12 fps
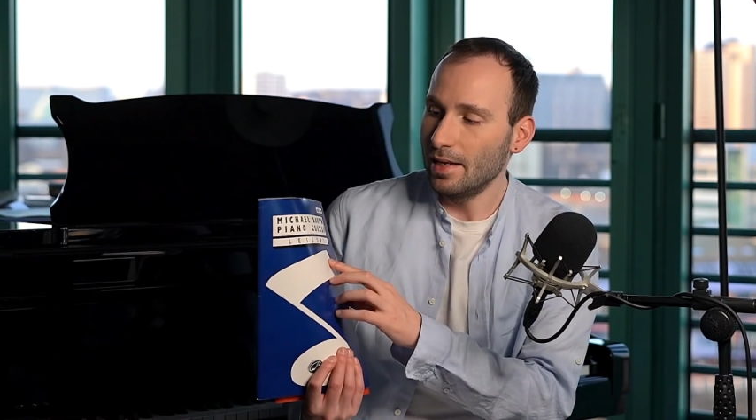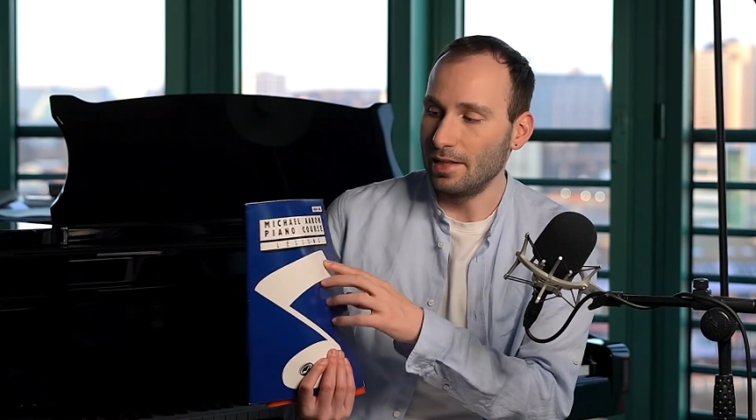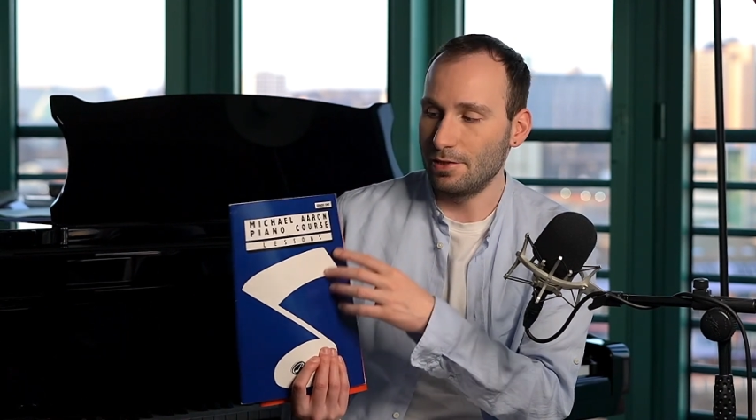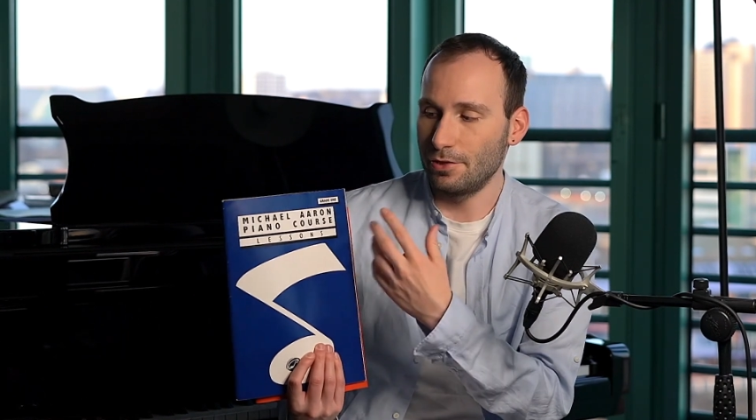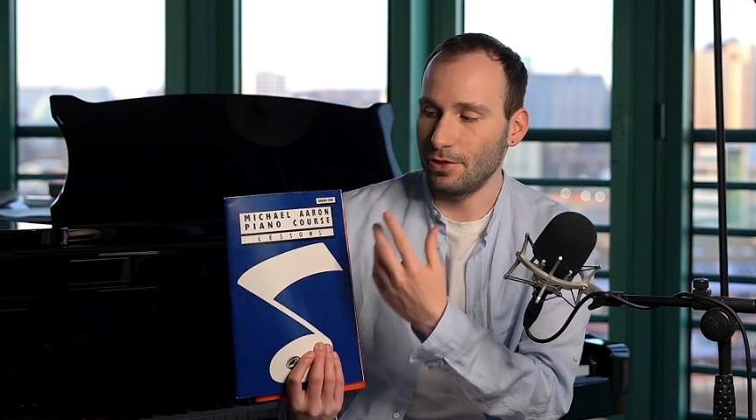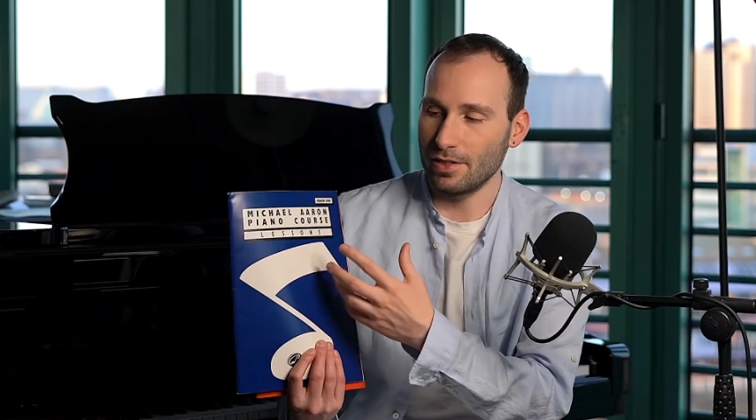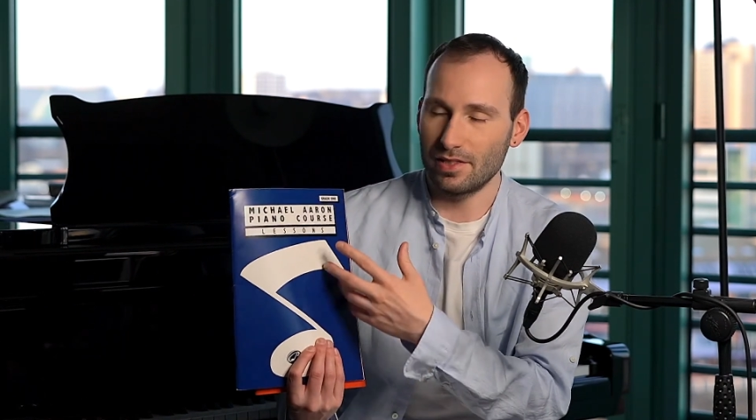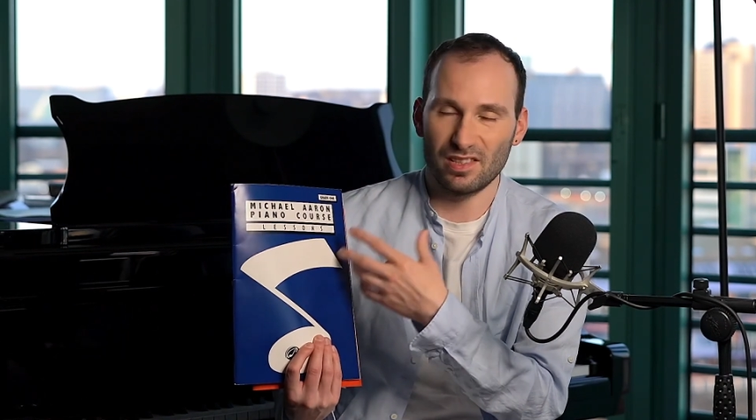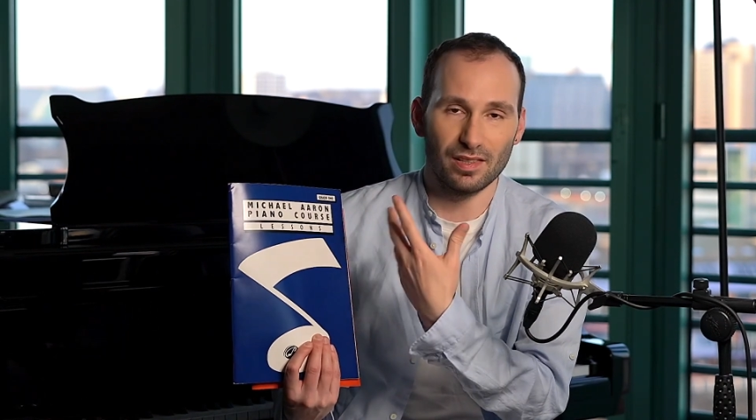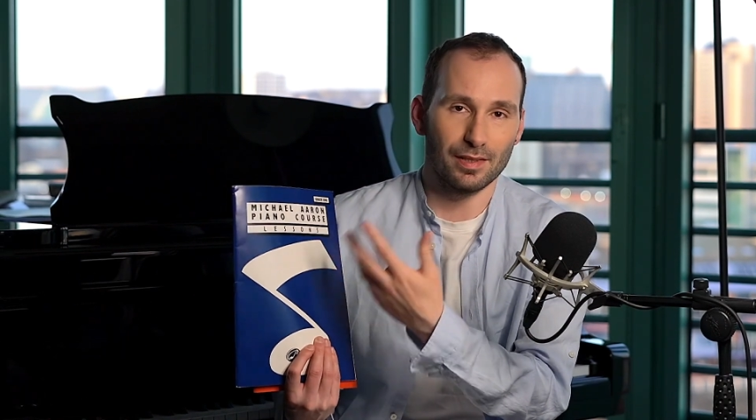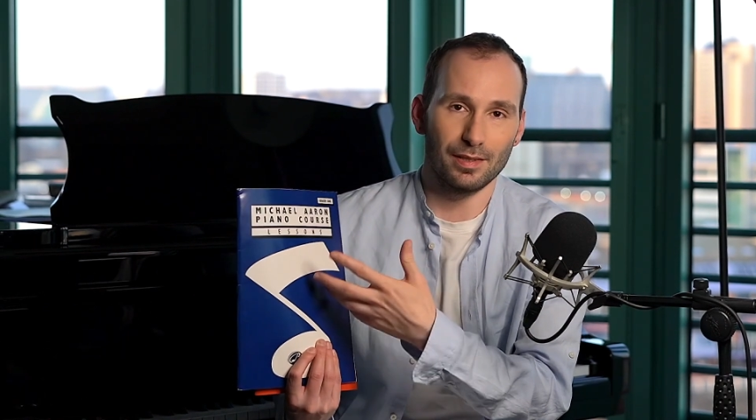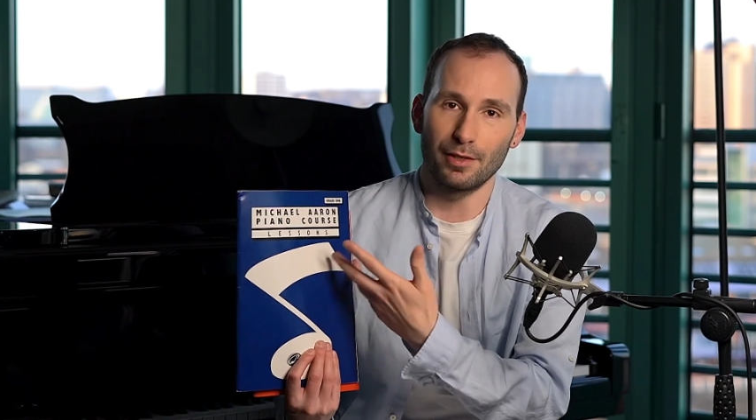It's just
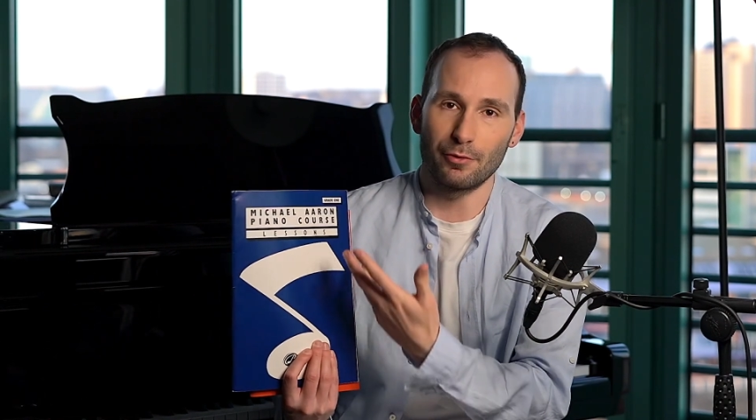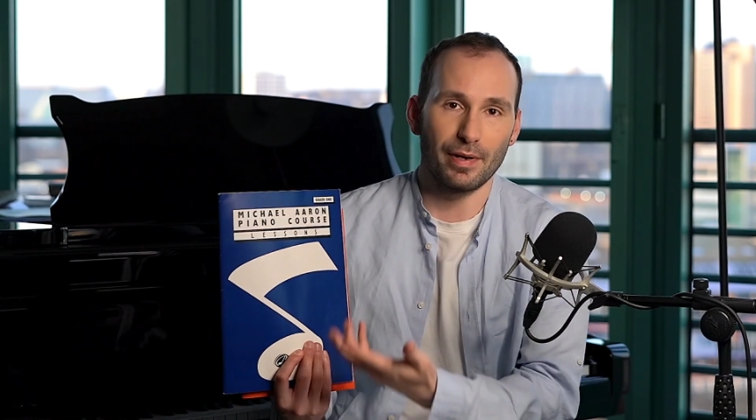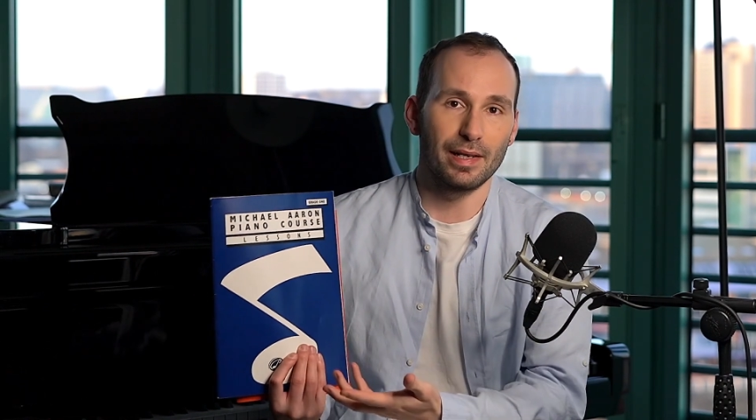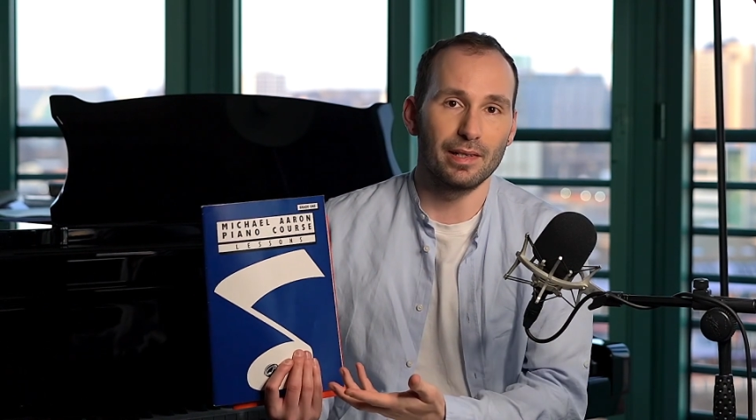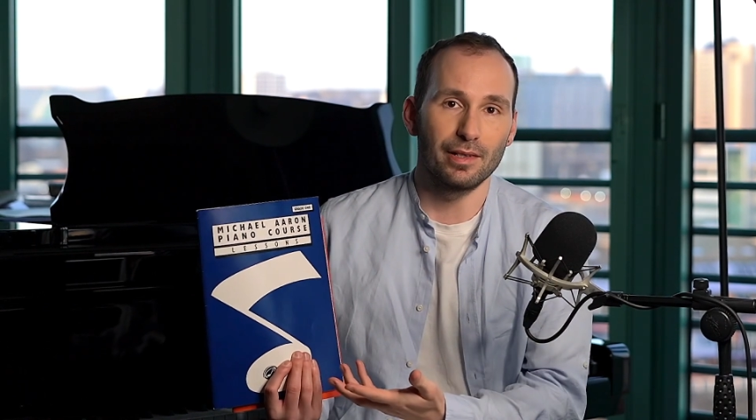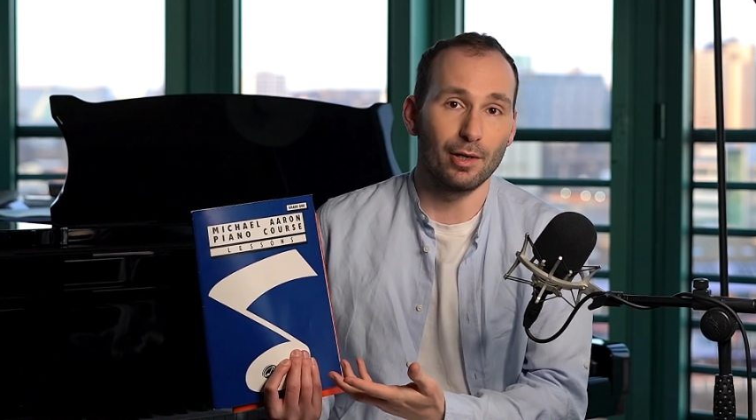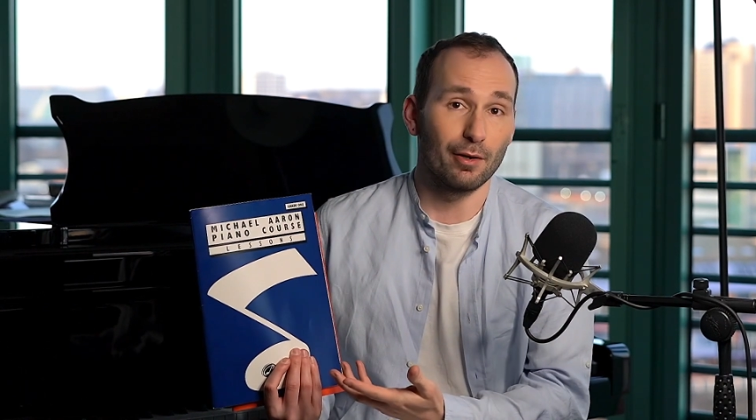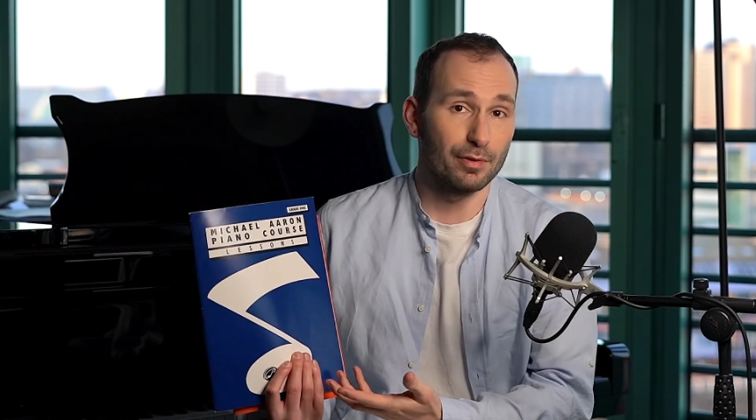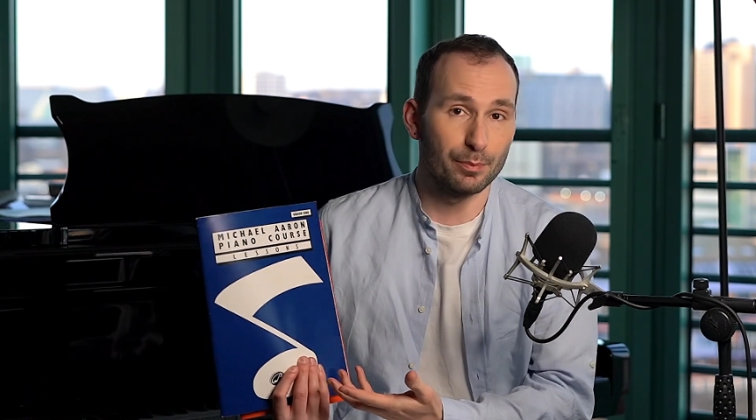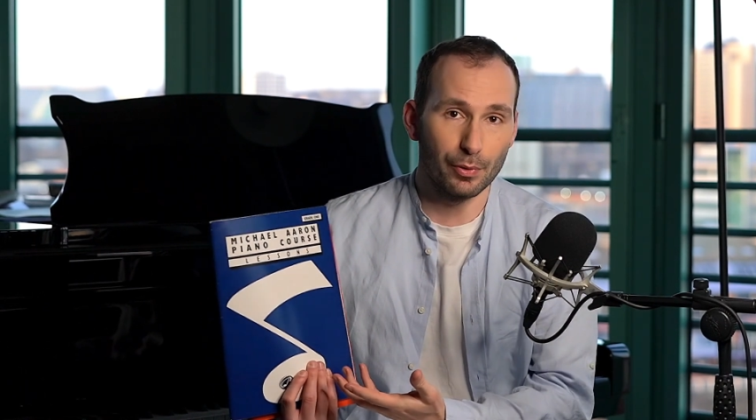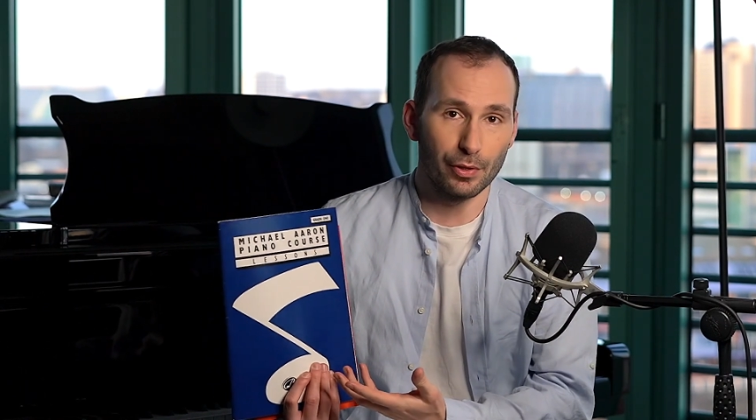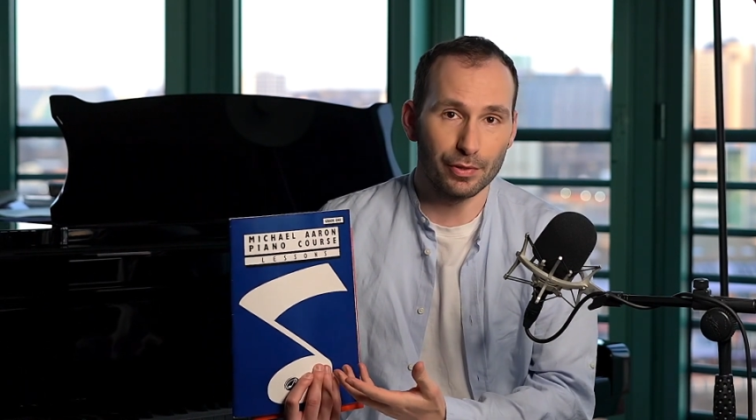a grading of
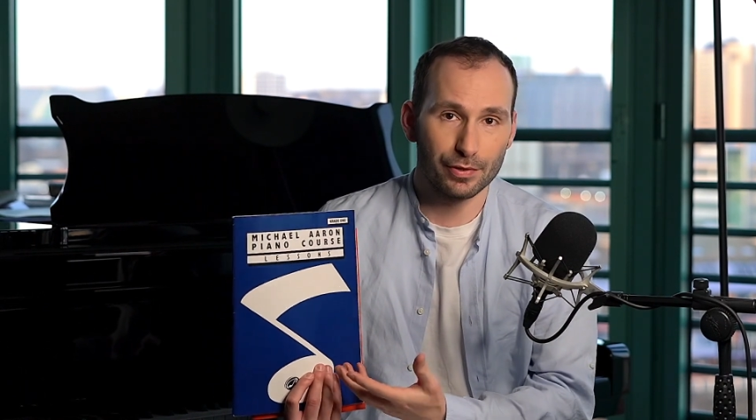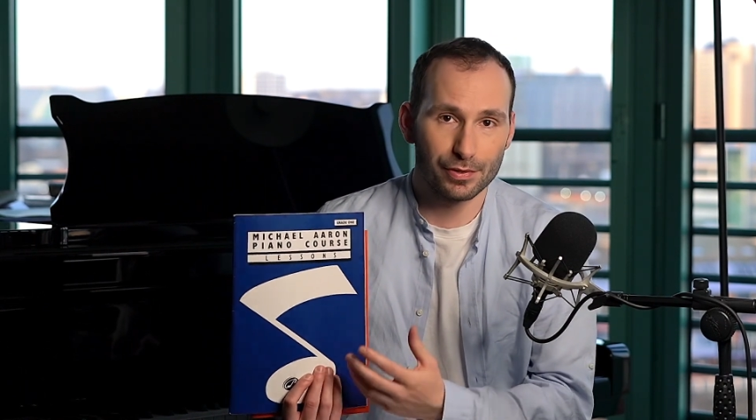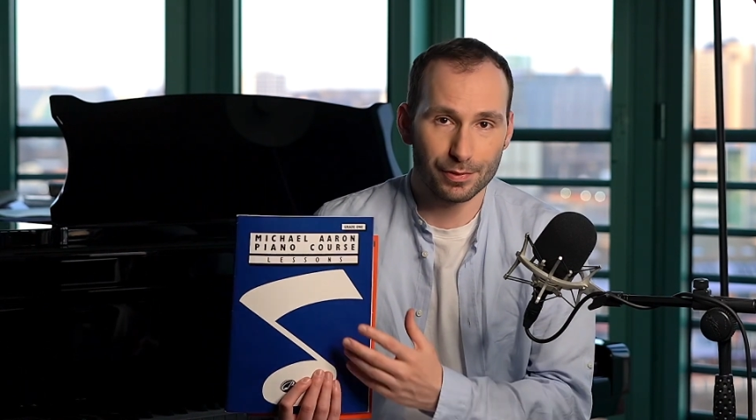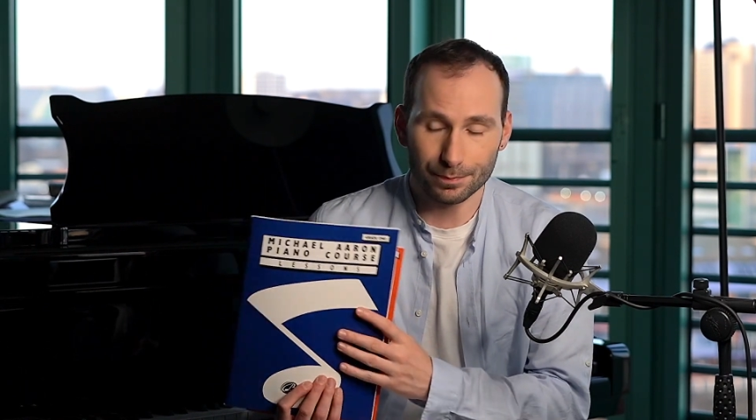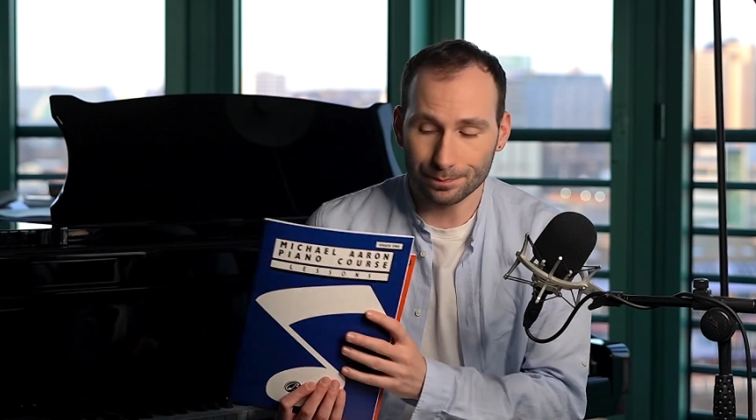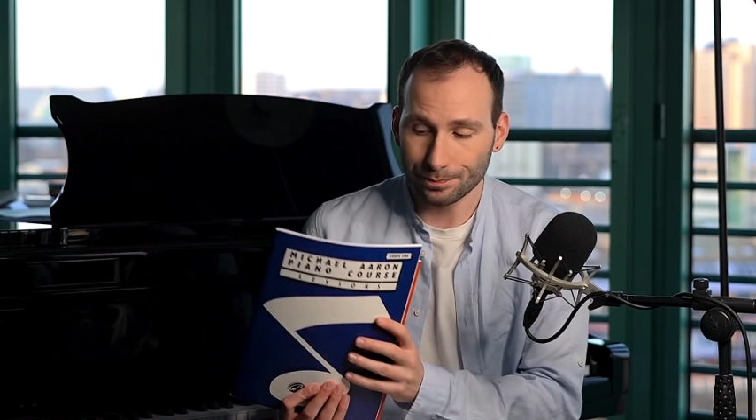the books.